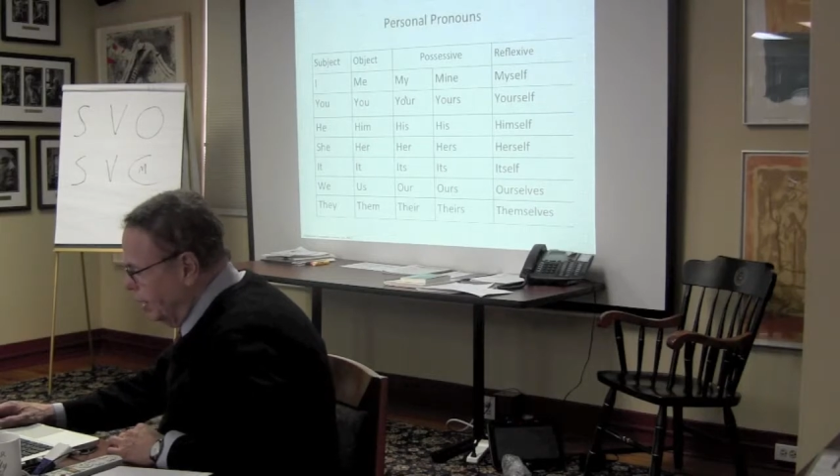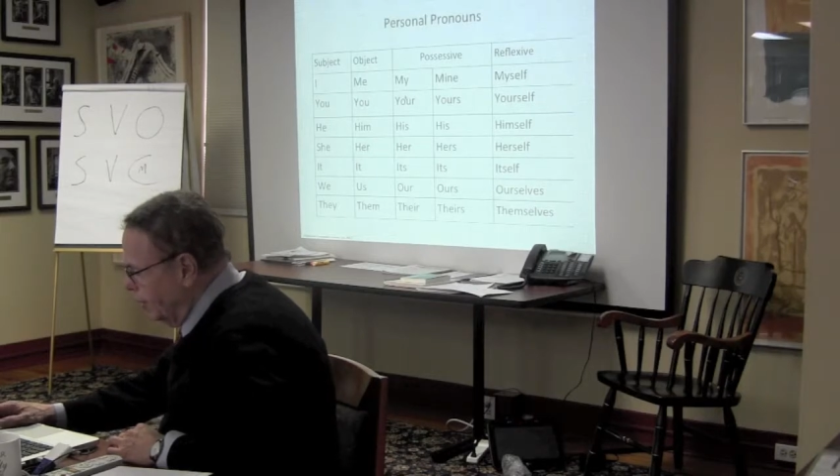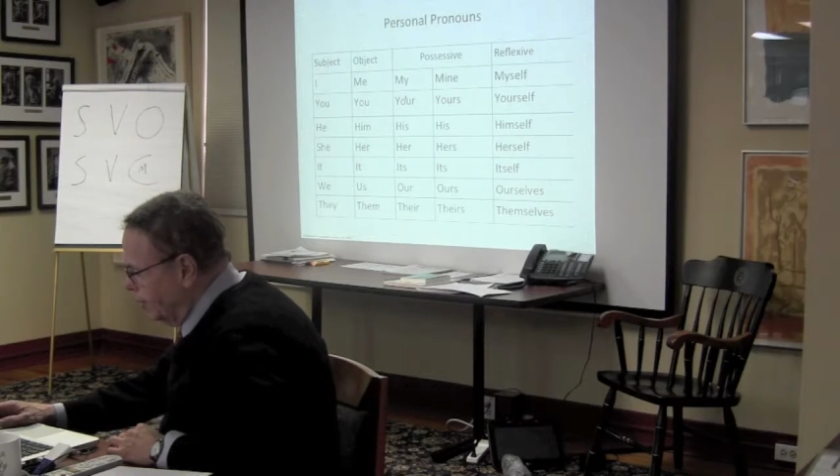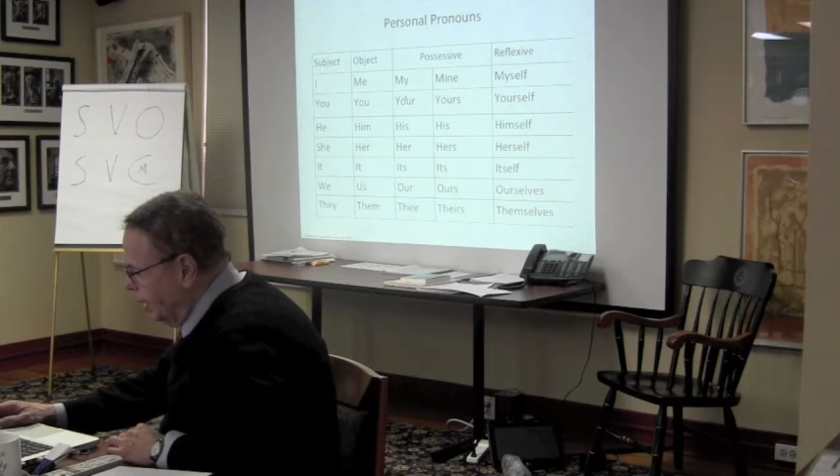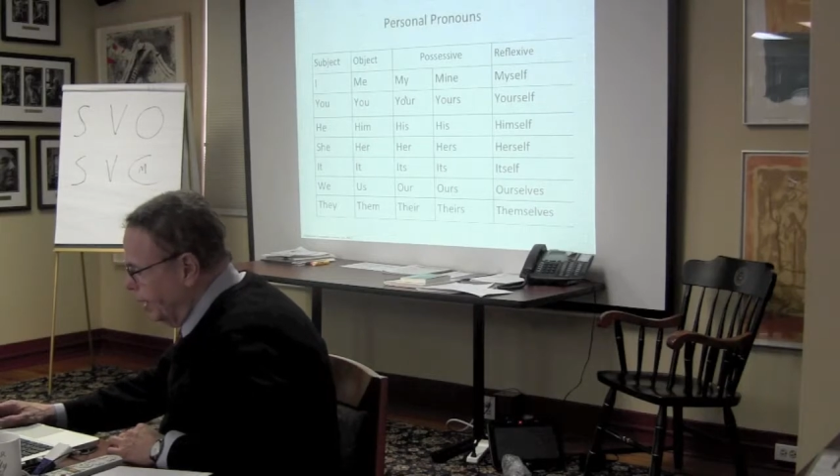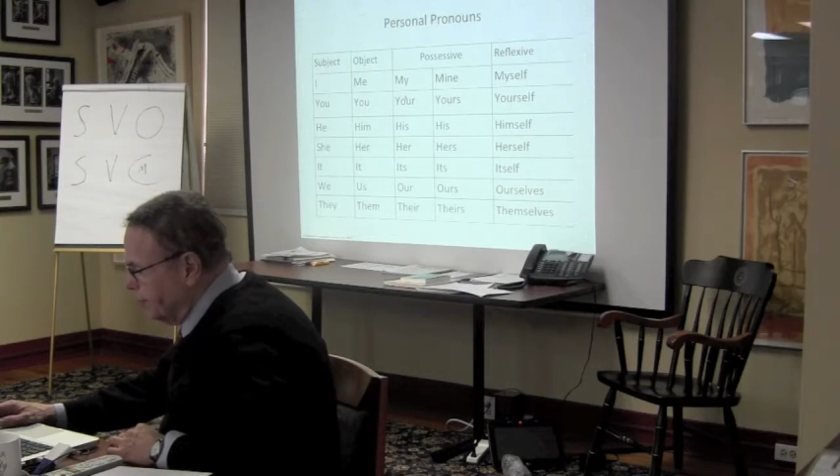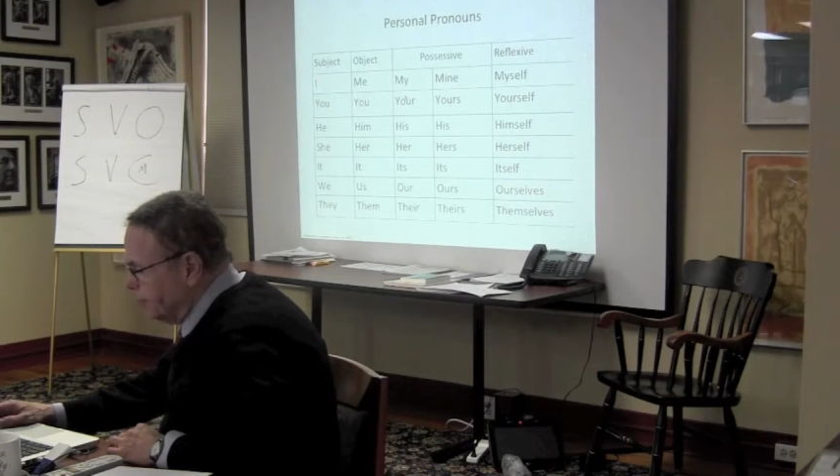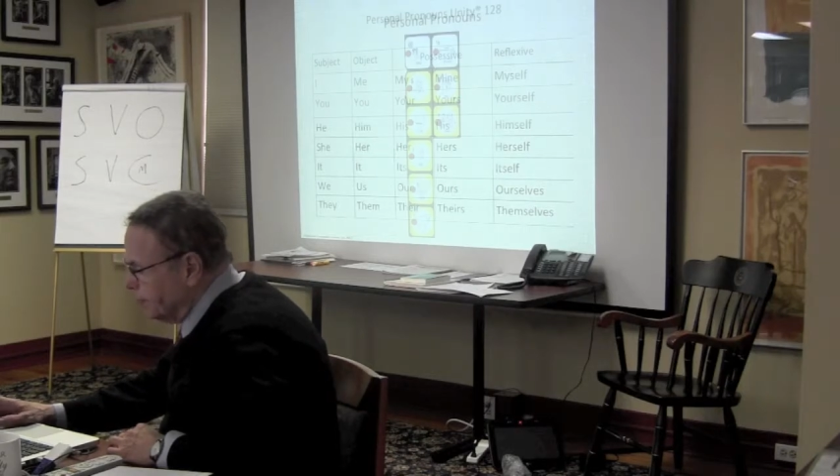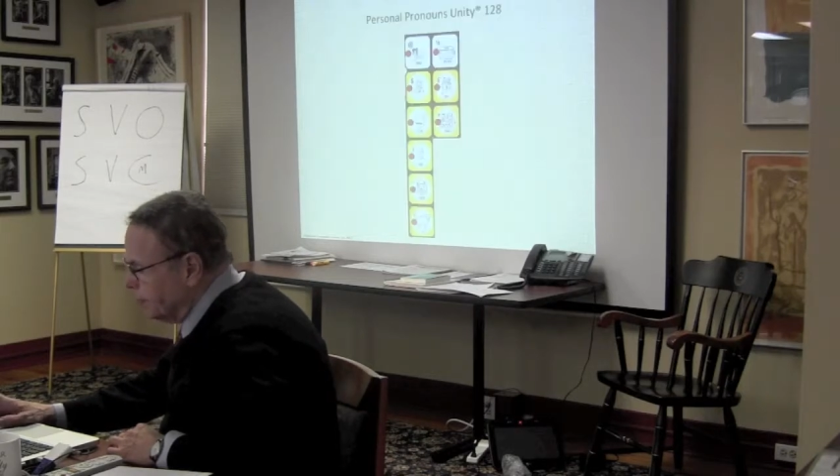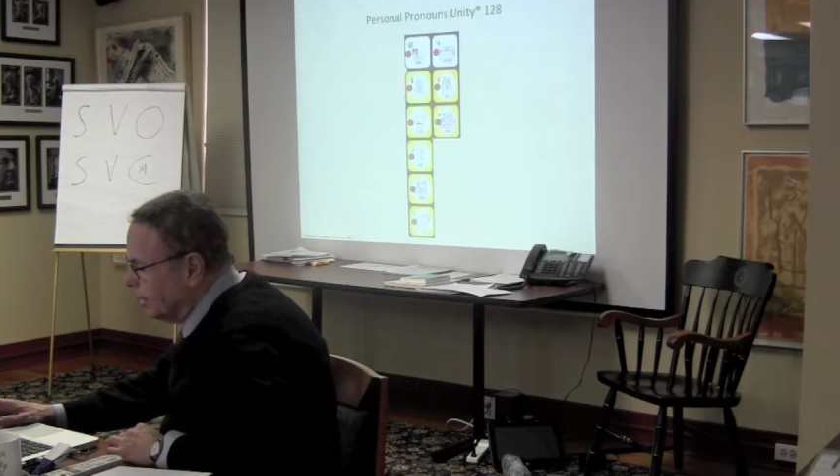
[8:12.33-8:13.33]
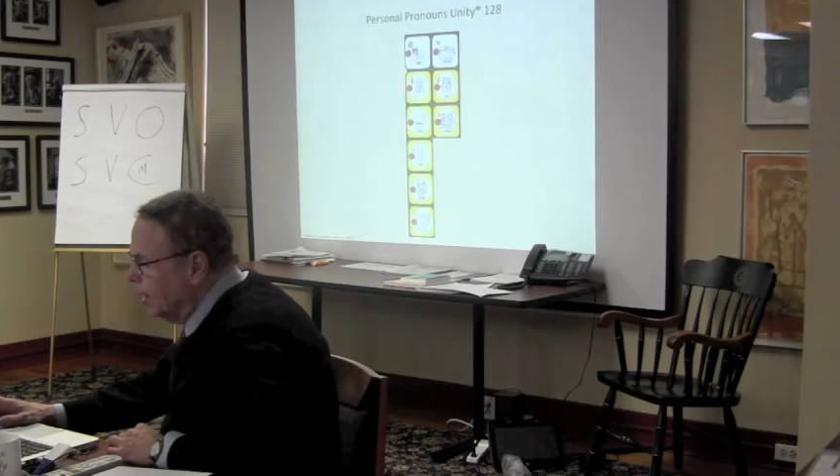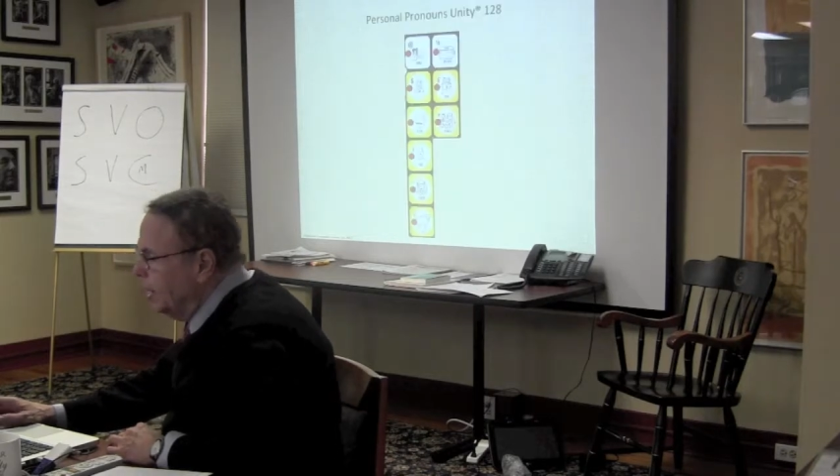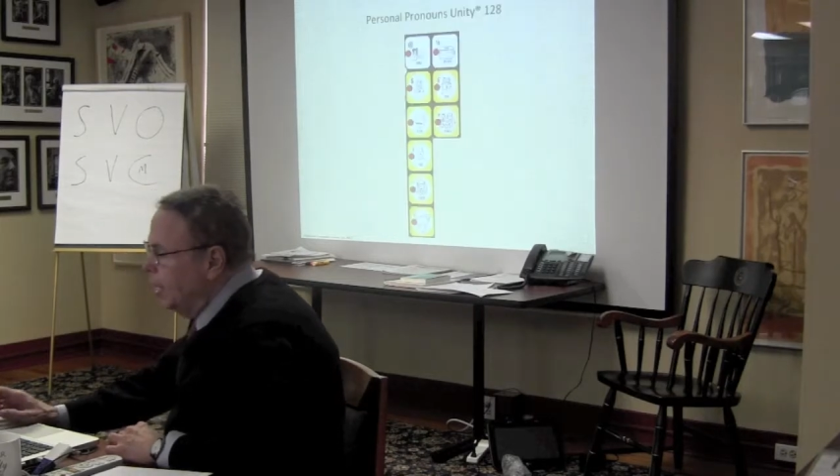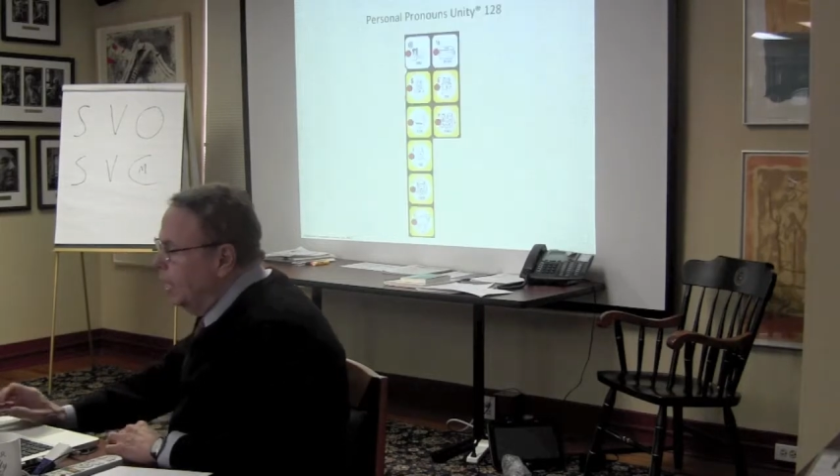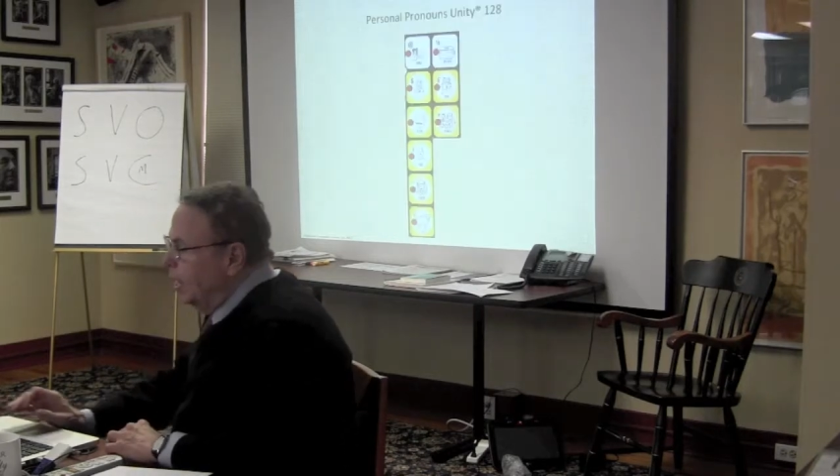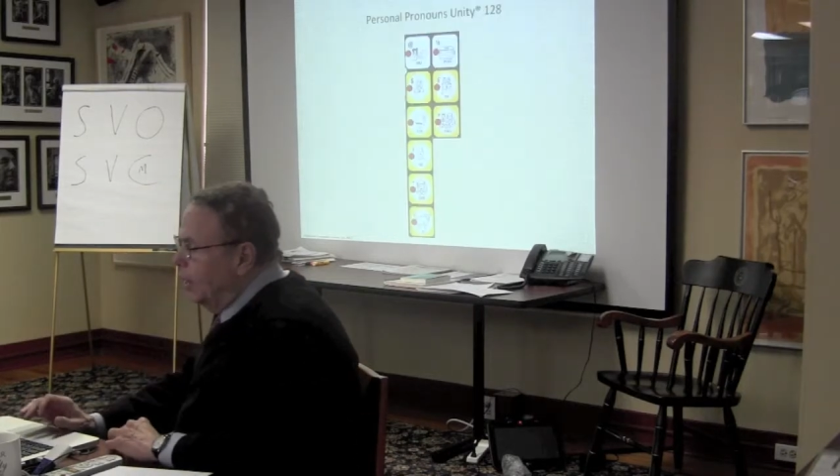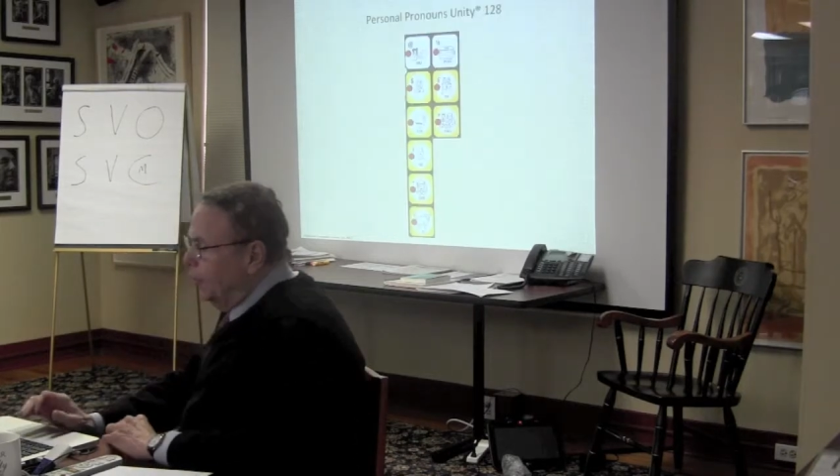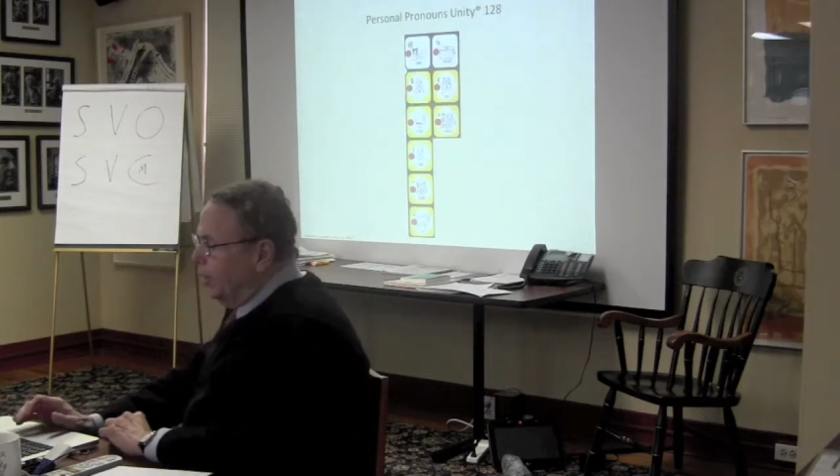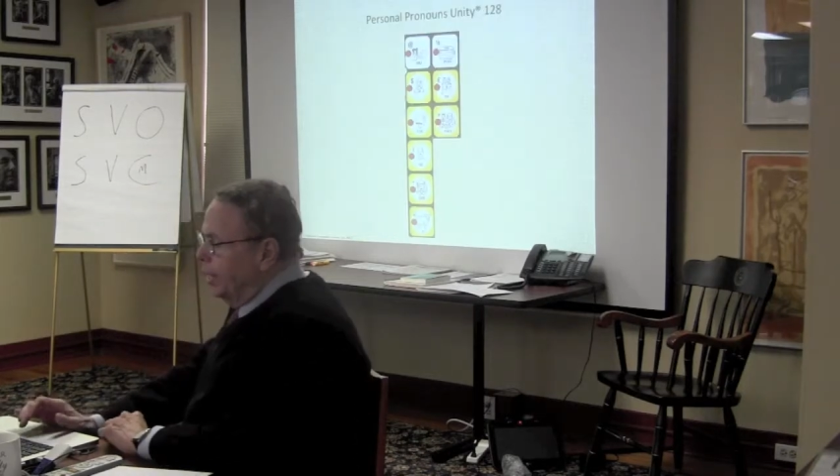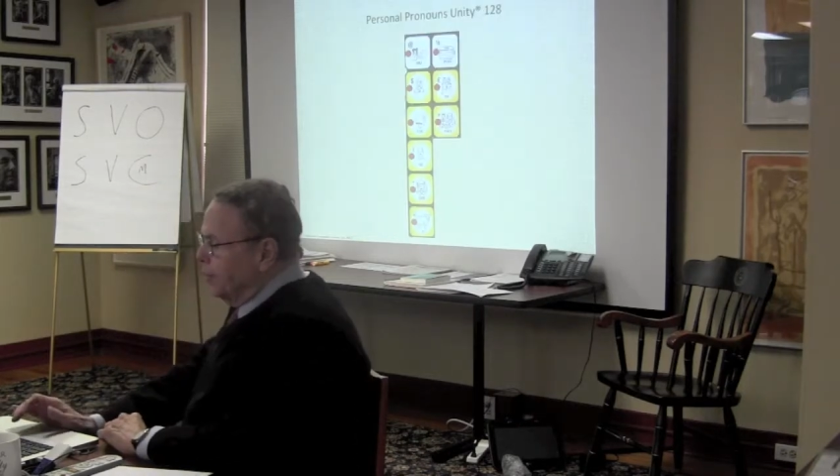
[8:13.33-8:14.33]
Okay.
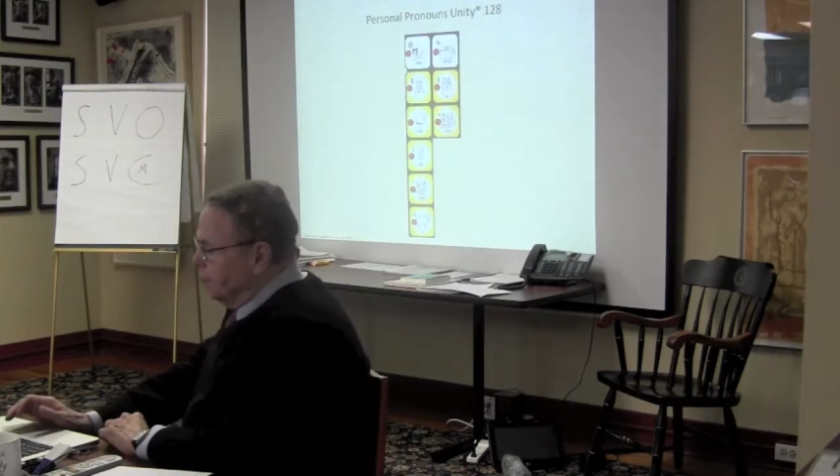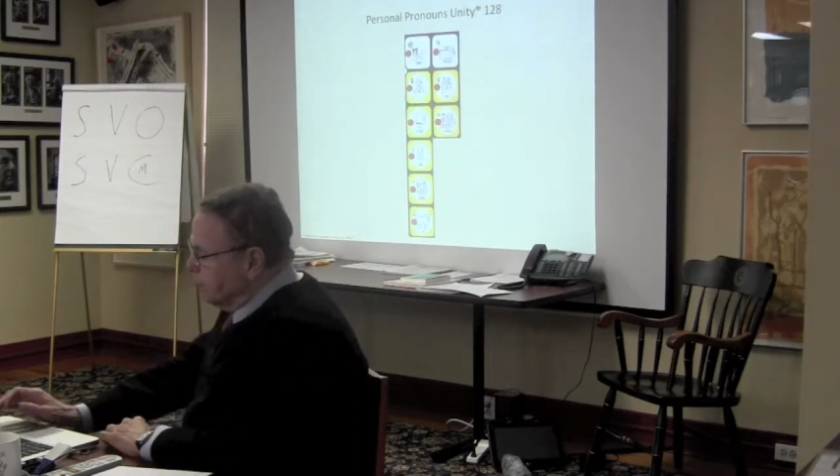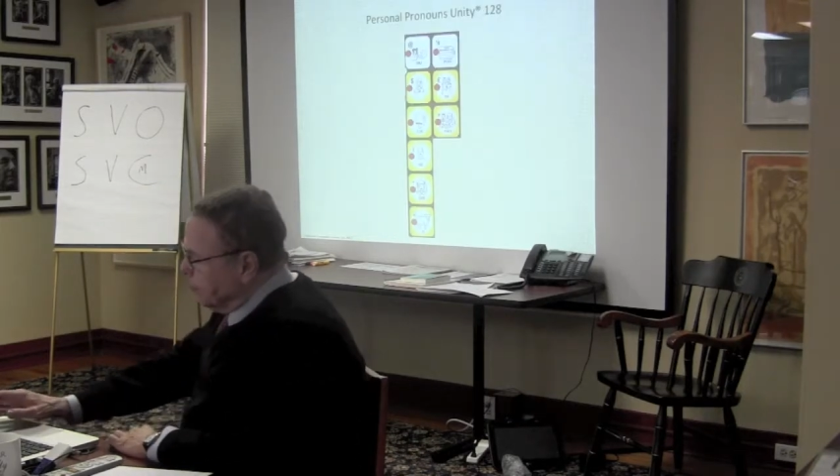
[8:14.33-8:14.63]
Okay,